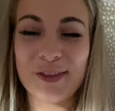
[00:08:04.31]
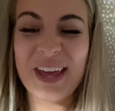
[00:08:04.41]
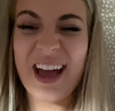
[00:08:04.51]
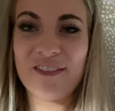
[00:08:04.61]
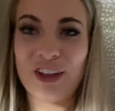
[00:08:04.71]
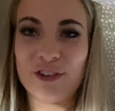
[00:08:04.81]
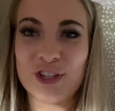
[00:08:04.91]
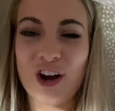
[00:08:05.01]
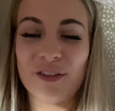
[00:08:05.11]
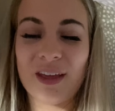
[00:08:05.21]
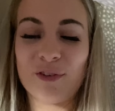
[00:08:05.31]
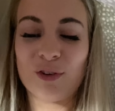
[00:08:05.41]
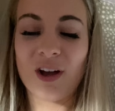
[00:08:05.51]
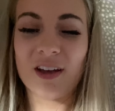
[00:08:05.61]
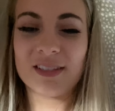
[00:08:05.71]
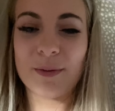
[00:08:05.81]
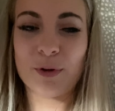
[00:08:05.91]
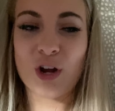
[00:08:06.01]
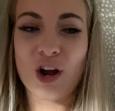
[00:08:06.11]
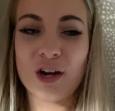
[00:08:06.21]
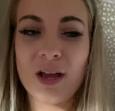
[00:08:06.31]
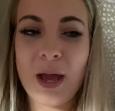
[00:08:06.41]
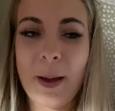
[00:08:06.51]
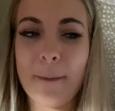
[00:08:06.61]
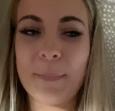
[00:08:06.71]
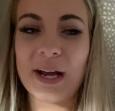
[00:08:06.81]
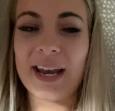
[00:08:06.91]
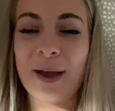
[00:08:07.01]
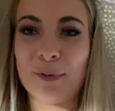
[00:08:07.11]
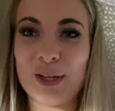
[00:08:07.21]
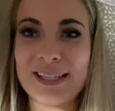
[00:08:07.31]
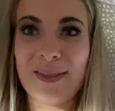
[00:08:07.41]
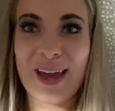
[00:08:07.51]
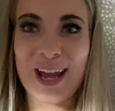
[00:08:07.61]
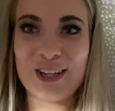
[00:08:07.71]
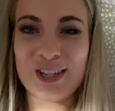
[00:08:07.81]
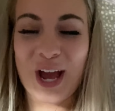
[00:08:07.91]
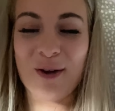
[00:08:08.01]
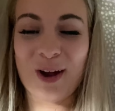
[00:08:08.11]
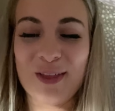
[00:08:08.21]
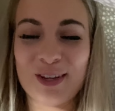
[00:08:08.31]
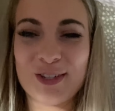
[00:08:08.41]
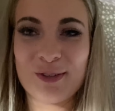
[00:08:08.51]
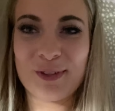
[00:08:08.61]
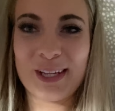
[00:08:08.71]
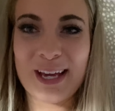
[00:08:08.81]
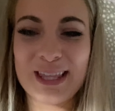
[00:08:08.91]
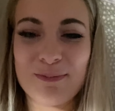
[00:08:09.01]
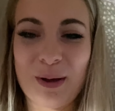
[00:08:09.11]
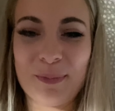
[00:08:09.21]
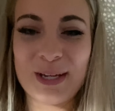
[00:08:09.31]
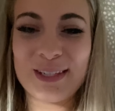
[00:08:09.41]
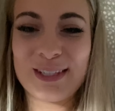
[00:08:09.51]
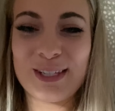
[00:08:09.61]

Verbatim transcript: They have another dog. They have a uh, St. Bernard, but Emberly's at that age now where I think she'll really like the puppies.